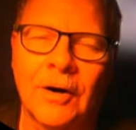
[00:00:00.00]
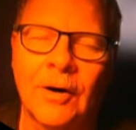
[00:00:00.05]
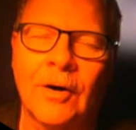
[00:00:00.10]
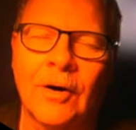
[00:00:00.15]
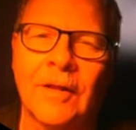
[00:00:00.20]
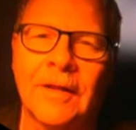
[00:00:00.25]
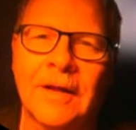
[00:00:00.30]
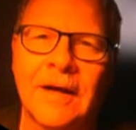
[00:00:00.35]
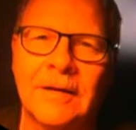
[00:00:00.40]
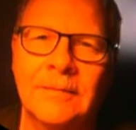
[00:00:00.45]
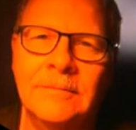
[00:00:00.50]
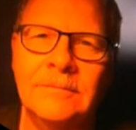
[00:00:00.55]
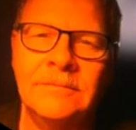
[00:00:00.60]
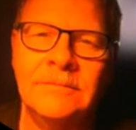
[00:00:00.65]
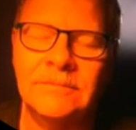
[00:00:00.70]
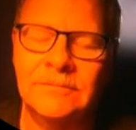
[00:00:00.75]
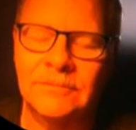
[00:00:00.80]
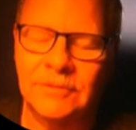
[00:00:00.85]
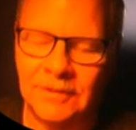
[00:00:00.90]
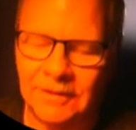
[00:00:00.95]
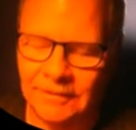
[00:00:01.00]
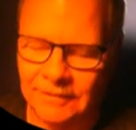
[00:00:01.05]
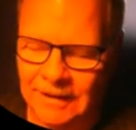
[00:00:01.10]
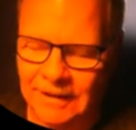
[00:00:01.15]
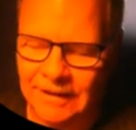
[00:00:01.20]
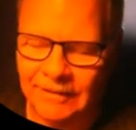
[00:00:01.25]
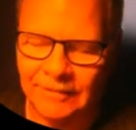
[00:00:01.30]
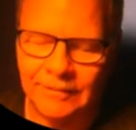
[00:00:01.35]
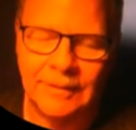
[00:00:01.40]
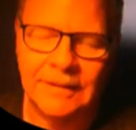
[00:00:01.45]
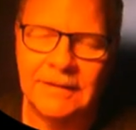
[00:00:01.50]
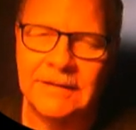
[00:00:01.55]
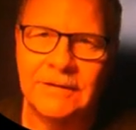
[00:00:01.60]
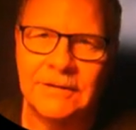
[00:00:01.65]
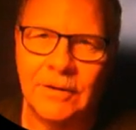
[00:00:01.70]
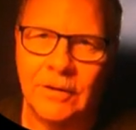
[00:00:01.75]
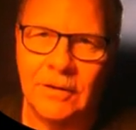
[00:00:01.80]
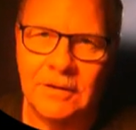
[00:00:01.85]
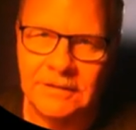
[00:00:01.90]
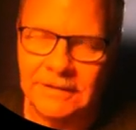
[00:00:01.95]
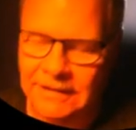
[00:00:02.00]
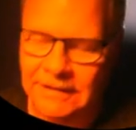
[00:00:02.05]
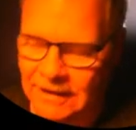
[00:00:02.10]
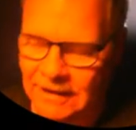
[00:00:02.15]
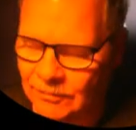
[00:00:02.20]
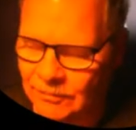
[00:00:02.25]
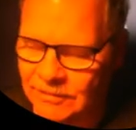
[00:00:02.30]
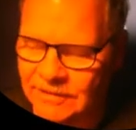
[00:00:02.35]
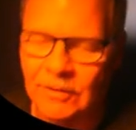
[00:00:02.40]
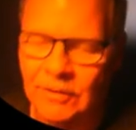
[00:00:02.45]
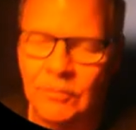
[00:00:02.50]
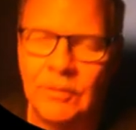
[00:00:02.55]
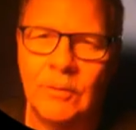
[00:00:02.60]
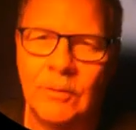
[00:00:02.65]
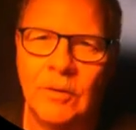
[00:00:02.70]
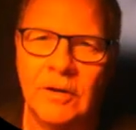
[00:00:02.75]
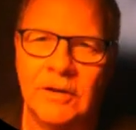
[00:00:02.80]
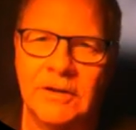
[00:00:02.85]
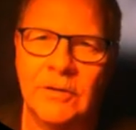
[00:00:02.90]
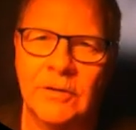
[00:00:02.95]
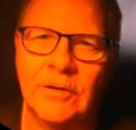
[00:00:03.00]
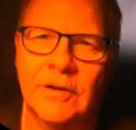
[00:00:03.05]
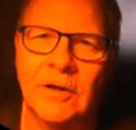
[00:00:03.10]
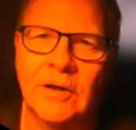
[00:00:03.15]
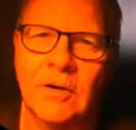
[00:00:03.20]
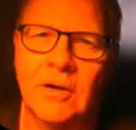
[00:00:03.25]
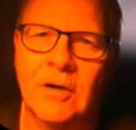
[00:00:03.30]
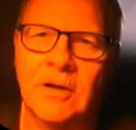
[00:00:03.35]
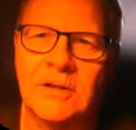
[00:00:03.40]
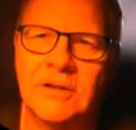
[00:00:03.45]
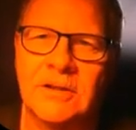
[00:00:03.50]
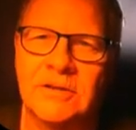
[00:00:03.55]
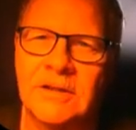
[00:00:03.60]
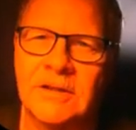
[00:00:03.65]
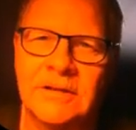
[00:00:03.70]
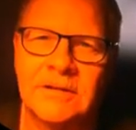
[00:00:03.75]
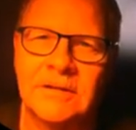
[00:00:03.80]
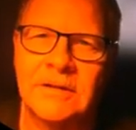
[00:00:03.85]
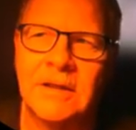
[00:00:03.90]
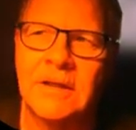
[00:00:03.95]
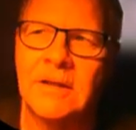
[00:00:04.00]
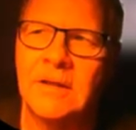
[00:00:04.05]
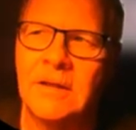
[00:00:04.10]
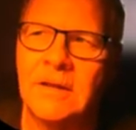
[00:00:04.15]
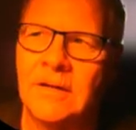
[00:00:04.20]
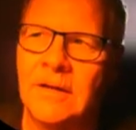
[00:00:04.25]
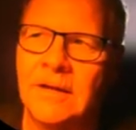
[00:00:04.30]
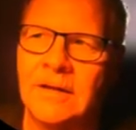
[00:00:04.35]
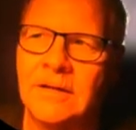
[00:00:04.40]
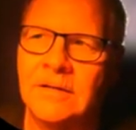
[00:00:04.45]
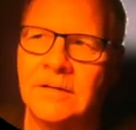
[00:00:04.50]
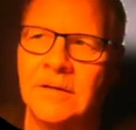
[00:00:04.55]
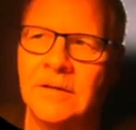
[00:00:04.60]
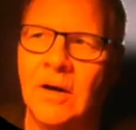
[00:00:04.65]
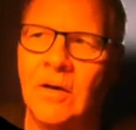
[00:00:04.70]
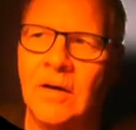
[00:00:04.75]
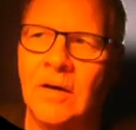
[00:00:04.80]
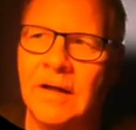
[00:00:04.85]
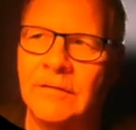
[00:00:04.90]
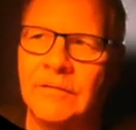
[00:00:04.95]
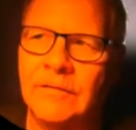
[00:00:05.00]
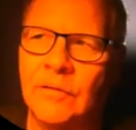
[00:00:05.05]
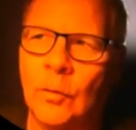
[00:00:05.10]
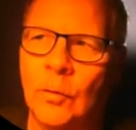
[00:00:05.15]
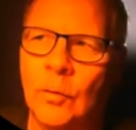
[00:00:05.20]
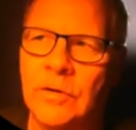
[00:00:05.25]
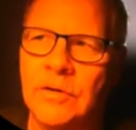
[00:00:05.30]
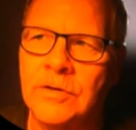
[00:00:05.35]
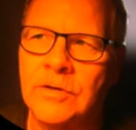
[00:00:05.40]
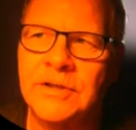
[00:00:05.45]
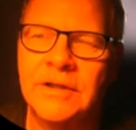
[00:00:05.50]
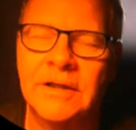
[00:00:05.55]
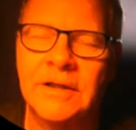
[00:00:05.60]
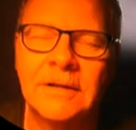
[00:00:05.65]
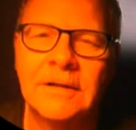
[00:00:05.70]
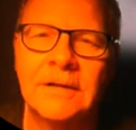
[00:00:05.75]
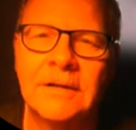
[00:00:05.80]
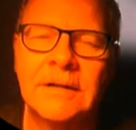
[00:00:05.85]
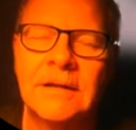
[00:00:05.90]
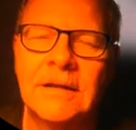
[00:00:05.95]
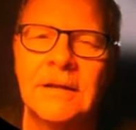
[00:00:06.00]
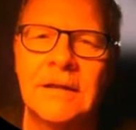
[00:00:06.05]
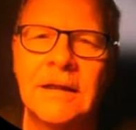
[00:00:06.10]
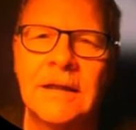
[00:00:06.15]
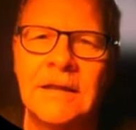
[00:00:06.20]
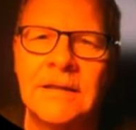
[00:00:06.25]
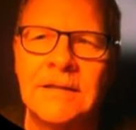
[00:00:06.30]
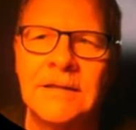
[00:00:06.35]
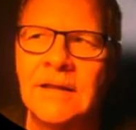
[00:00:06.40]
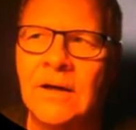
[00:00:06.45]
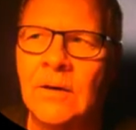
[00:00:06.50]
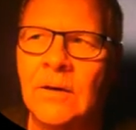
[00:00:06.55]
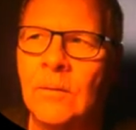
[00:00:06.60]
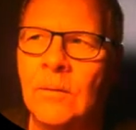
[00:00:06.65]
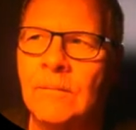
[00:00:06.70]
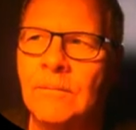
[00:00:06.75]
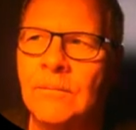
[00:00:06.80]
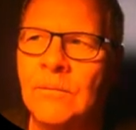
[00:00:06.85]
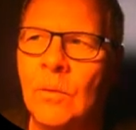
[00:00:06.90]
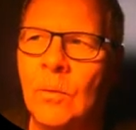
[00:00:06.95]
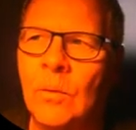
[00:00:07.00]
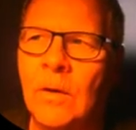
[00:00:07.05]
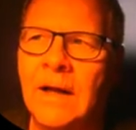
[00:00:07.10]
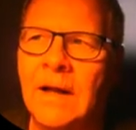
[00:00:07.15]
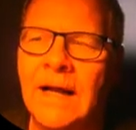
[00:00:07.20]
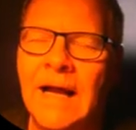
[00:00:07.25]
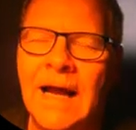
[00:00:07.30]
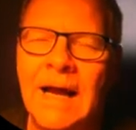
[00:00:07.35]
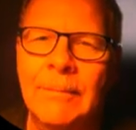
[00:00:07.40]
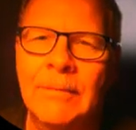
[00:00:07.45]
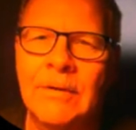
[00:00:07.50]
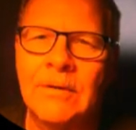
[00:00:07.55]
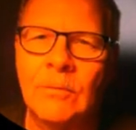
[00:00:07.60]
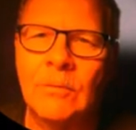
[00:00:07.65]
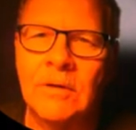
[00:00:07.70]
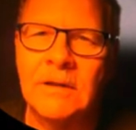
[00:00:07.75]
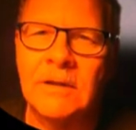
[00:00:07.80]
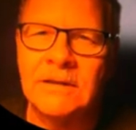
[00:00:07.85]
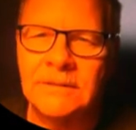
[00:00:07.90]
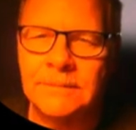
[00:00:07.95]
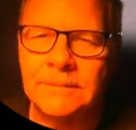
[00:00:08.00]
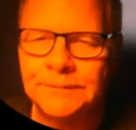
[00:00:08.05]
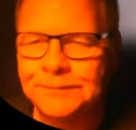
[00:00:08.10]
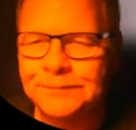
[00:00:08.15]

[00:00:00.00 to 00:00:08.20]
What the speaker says: all that. A lot of police cars in there. So we worked on their cars because they all had Fords. And so what happened was,